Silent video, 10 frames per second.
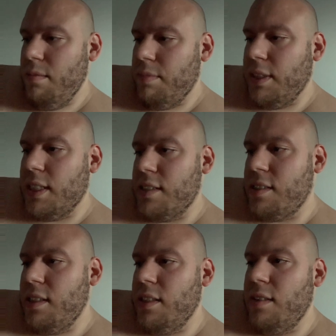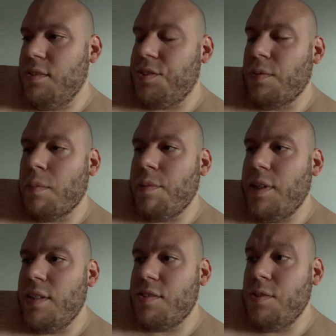But like I said,
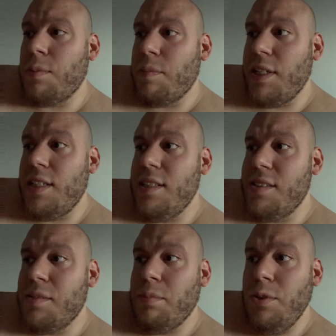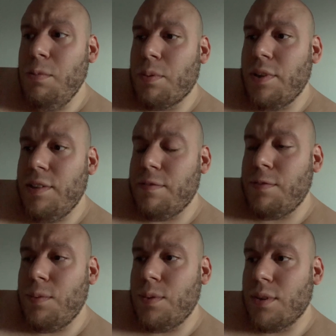Superman is the blueprint
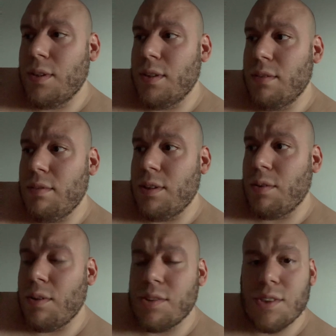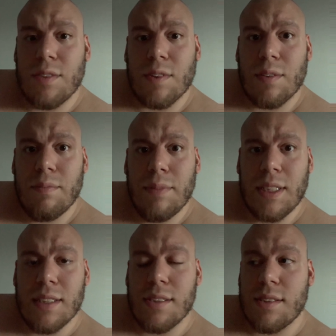for a crossover
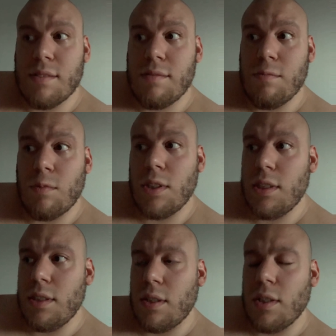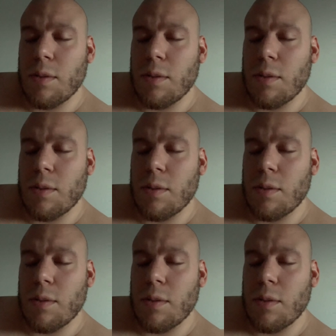because one, all